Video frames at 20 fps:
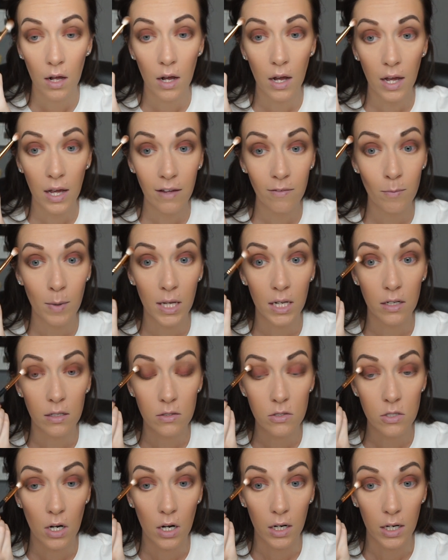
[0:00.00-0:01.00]
I have
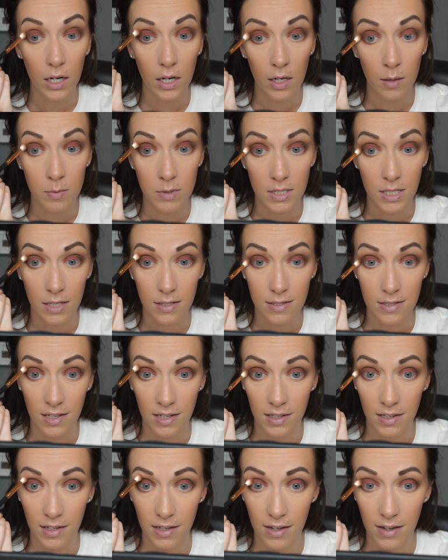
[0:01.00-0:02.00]
been Target obsessed
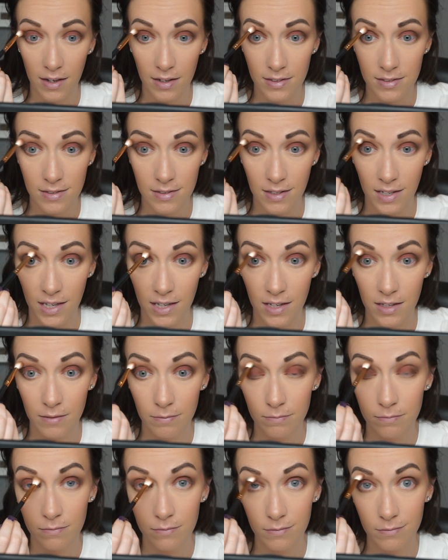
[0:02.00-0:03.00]
lately, guys. Like,
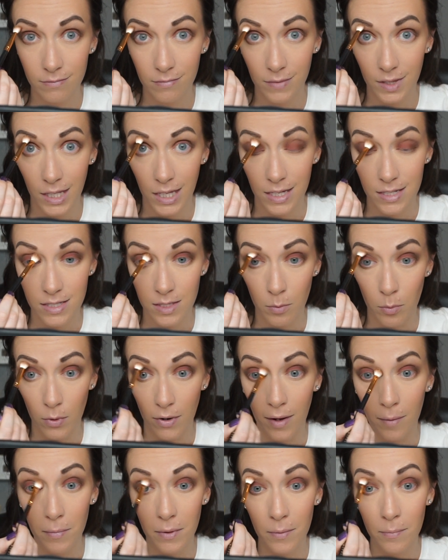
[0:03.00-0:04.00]
it's a
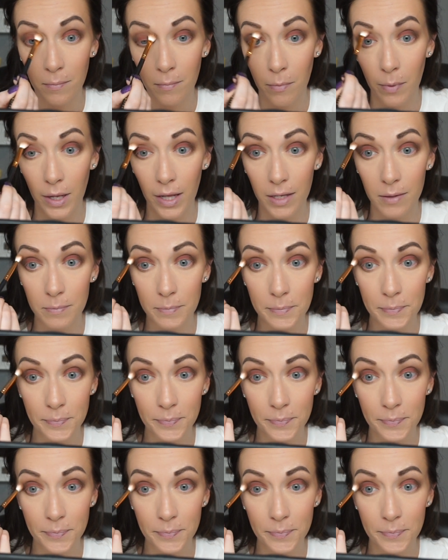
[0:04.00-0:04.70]
problem, but